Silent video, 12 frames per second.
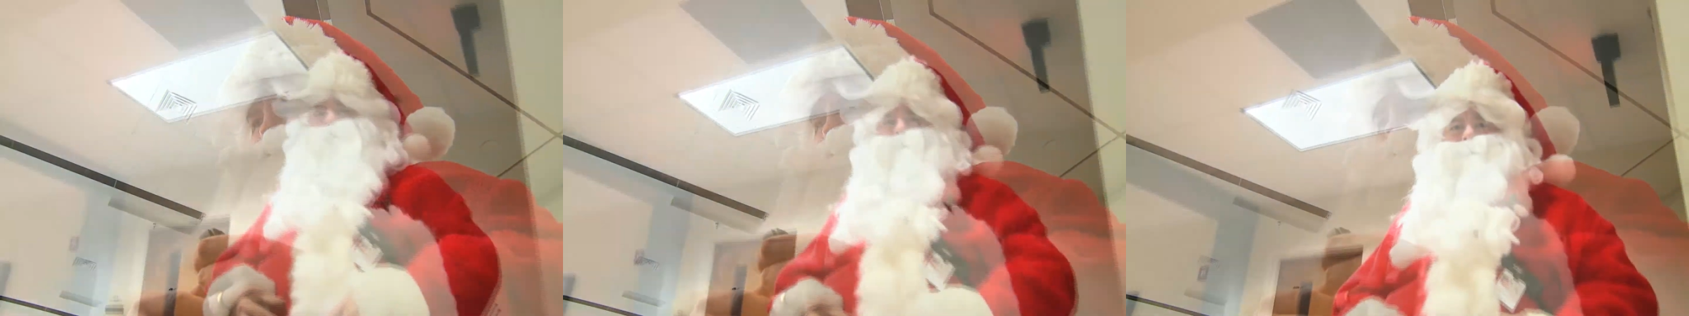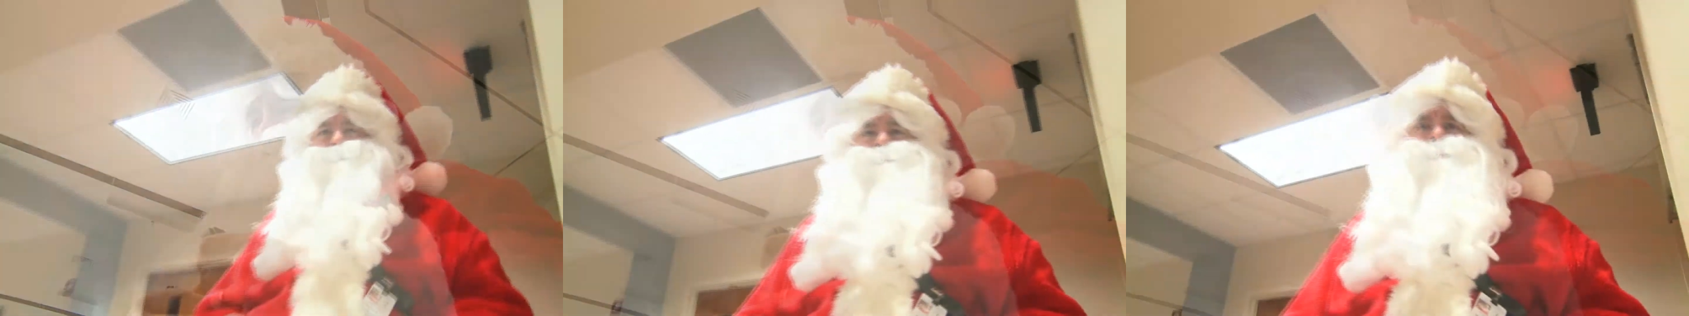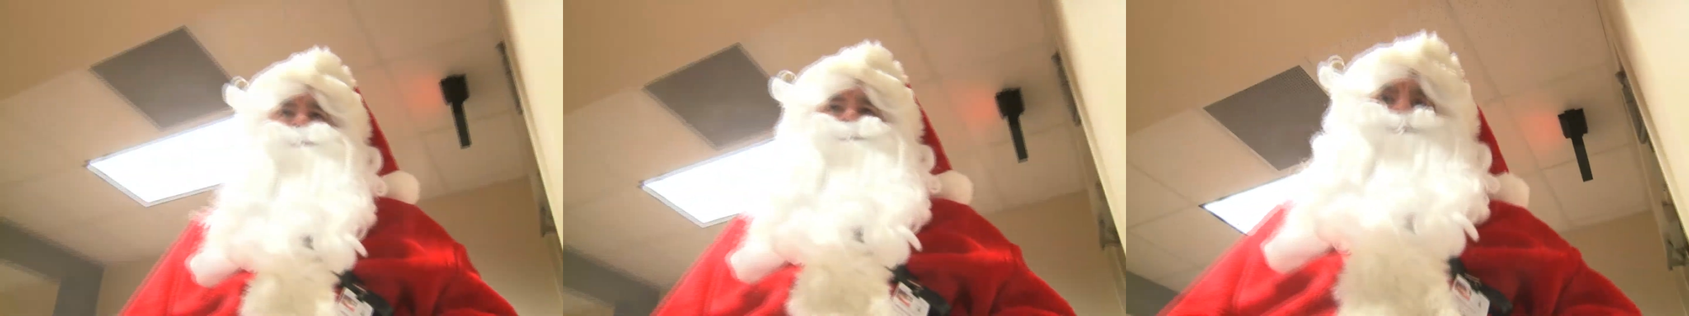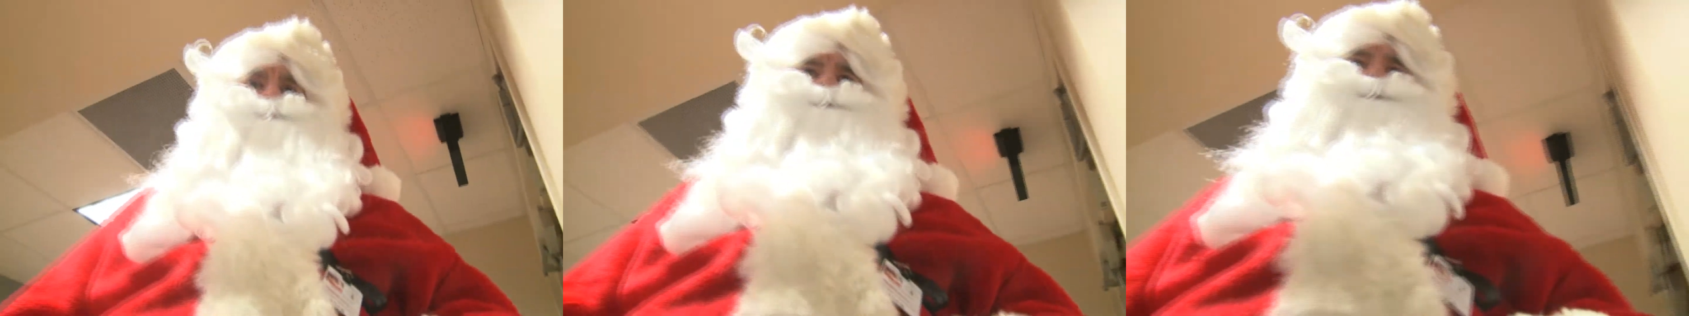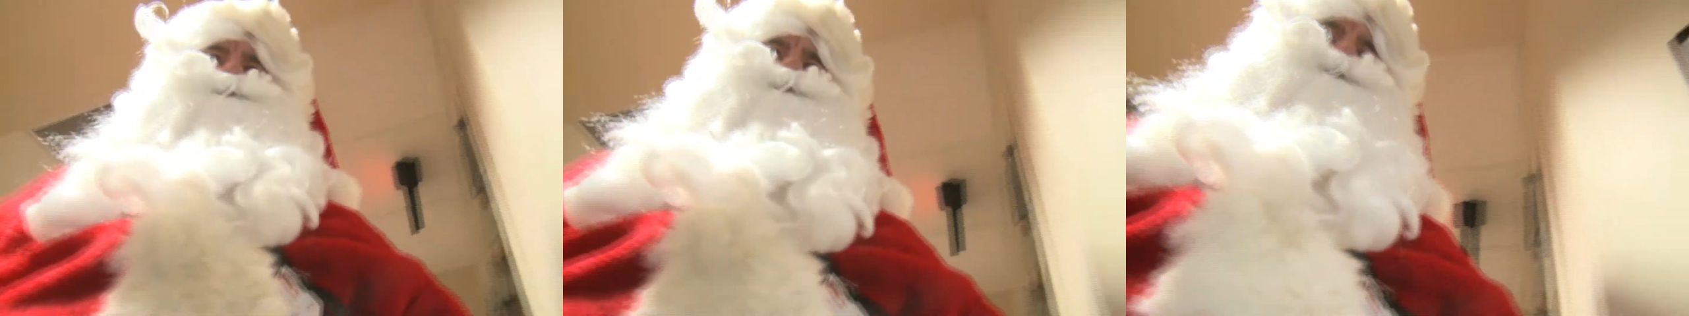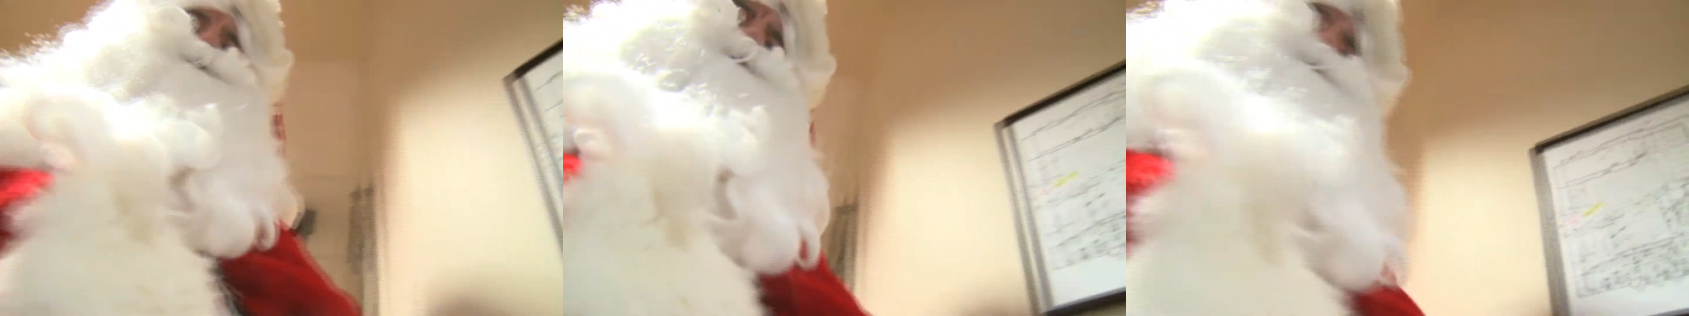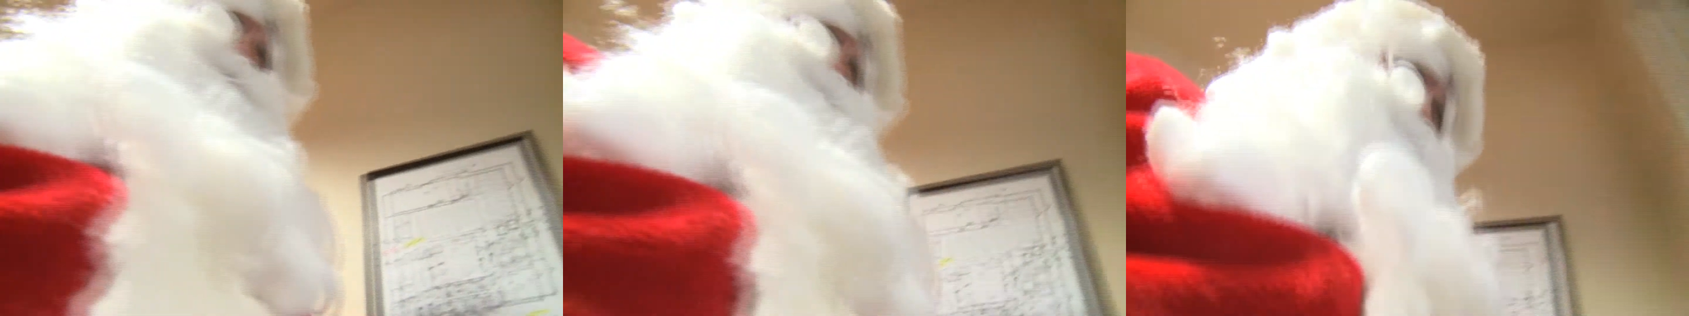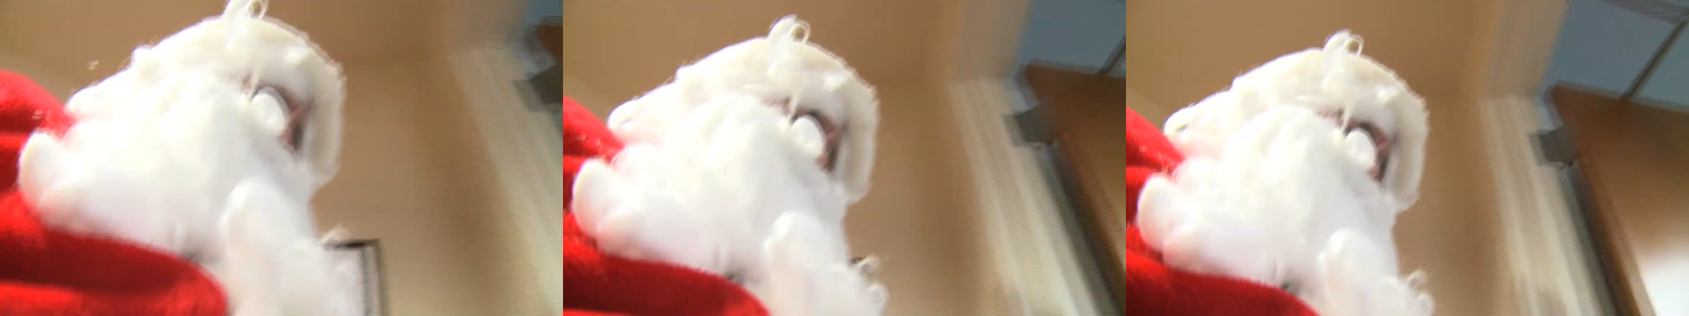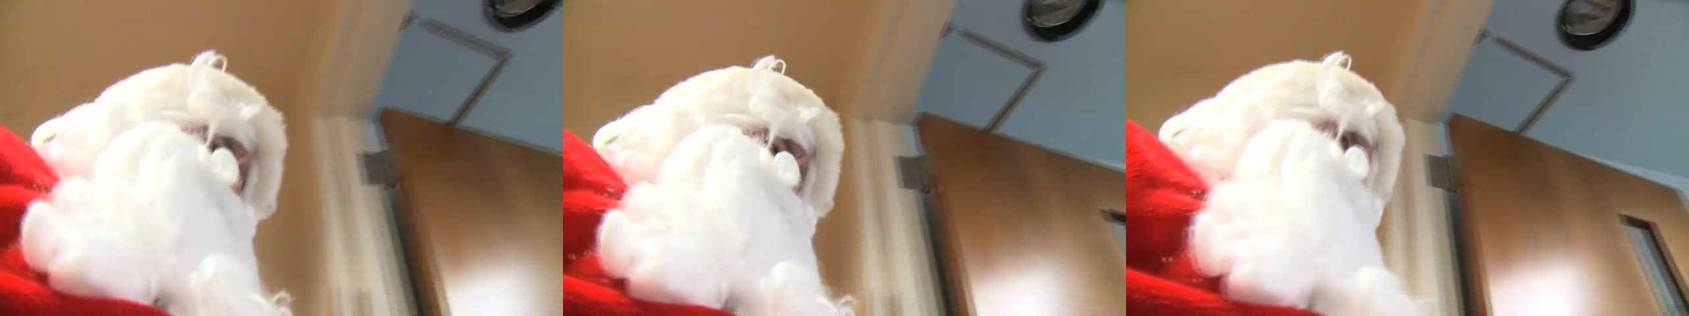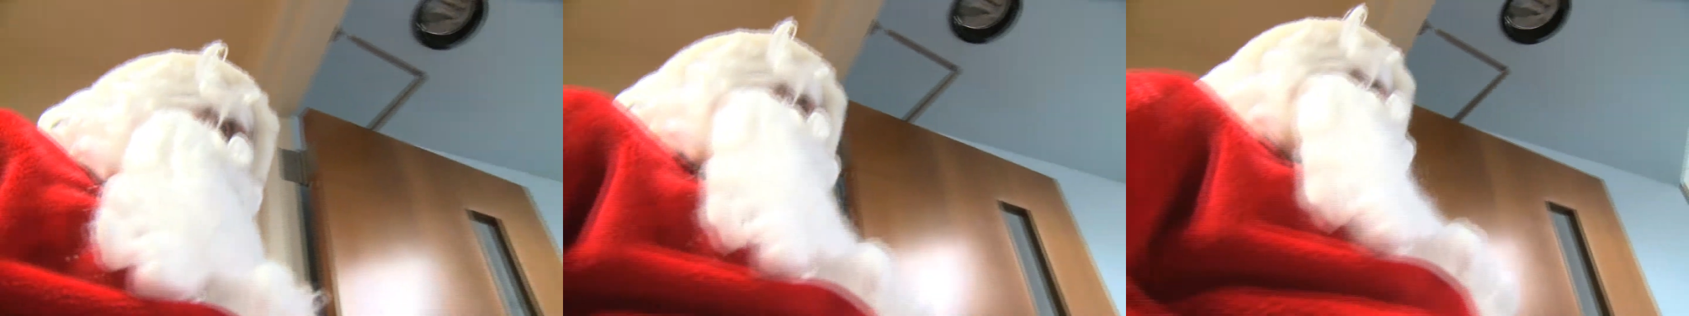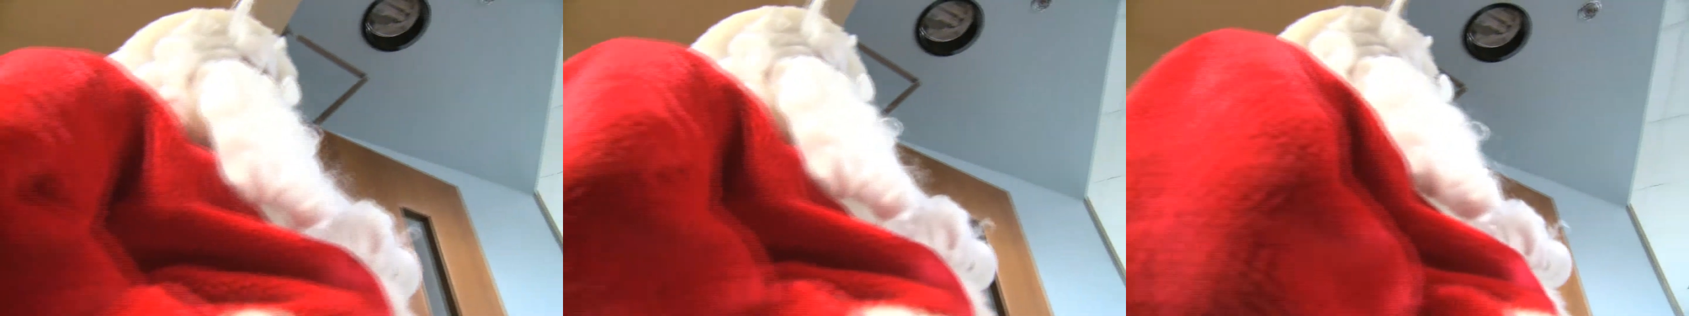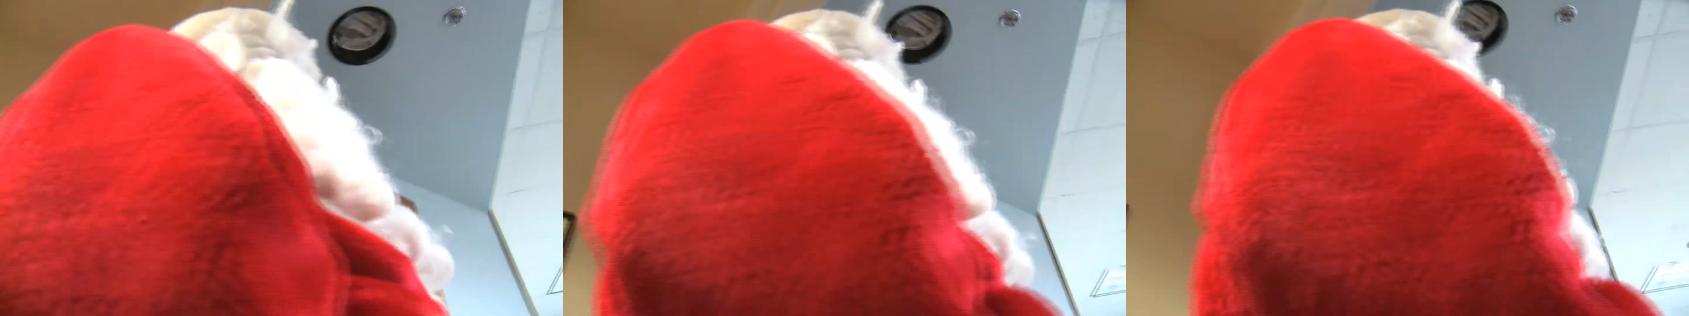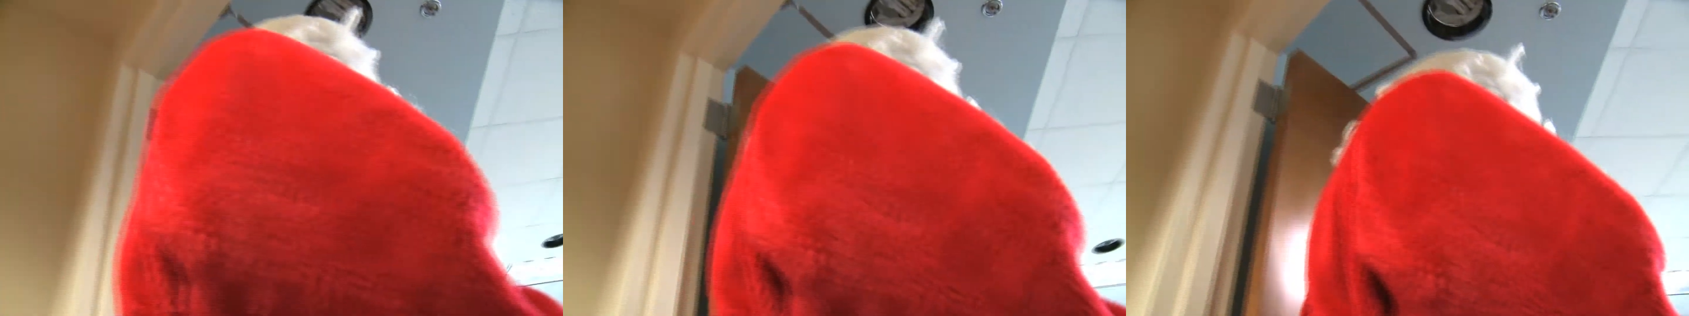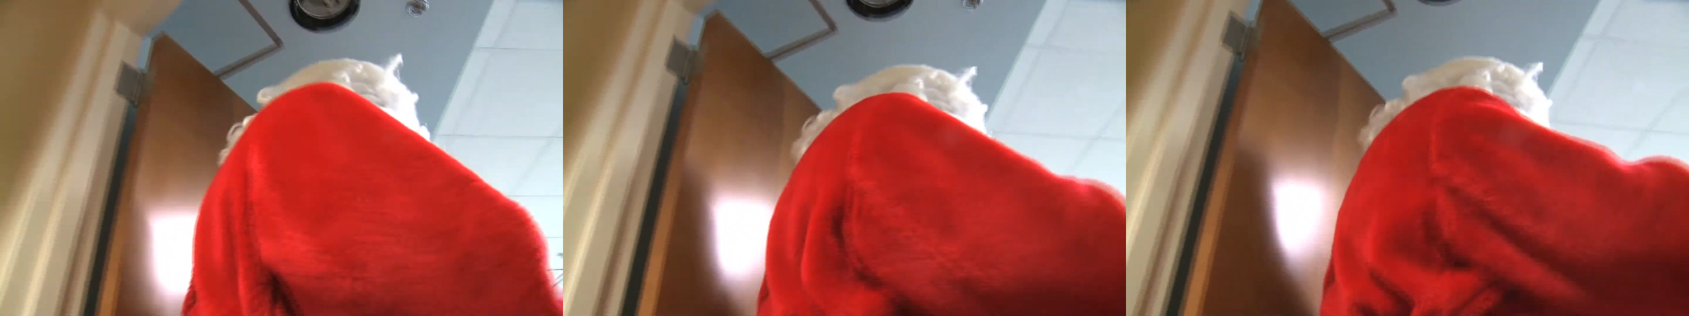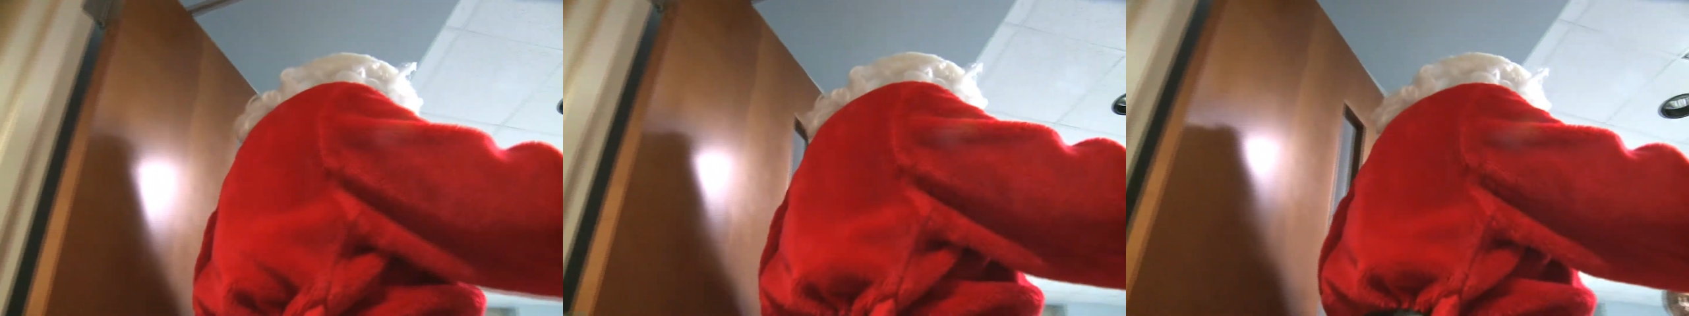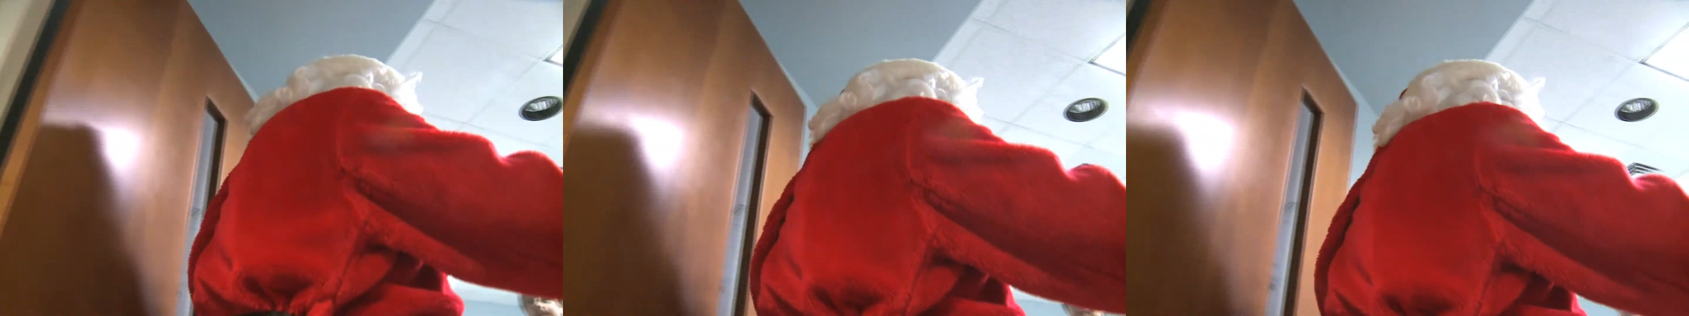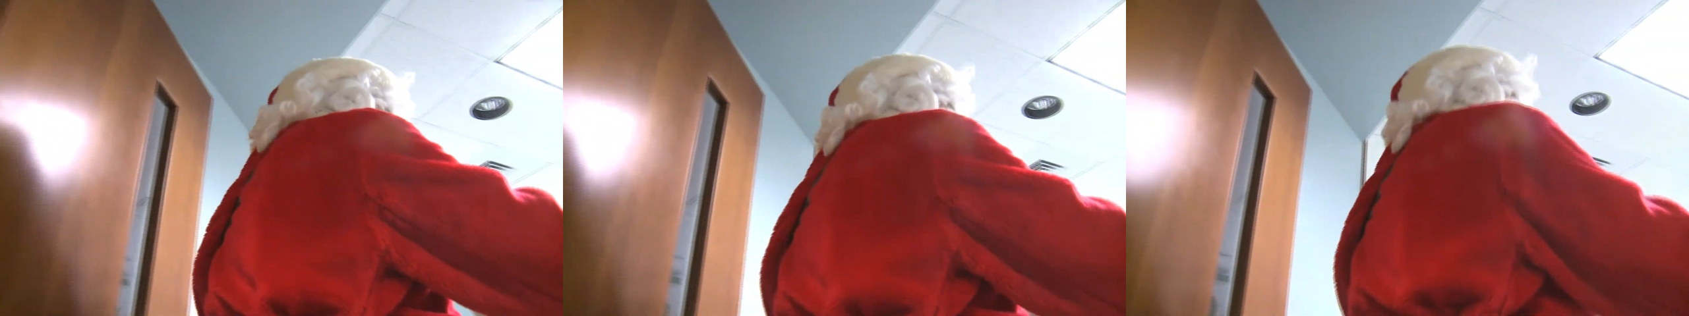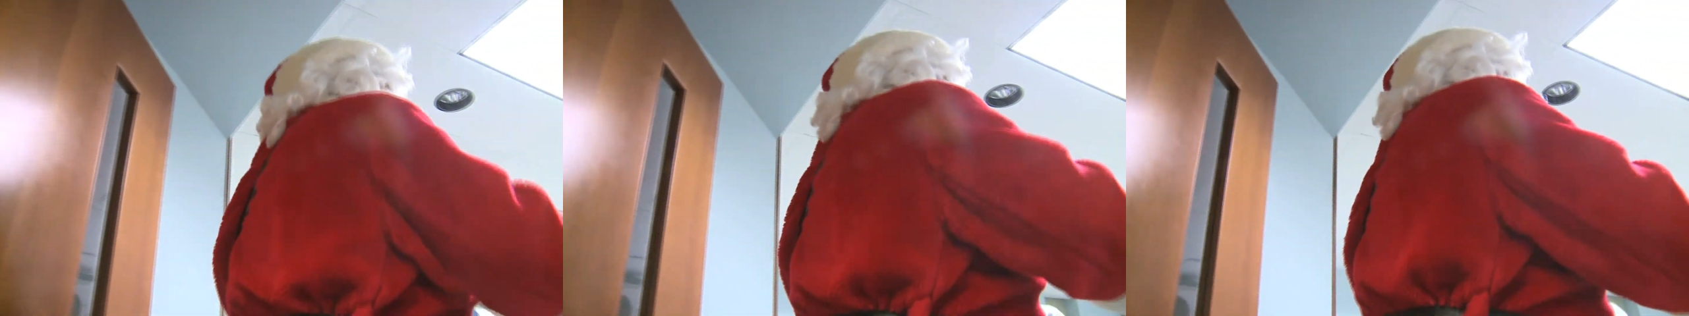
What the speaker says: Nobody's mouth can be seen.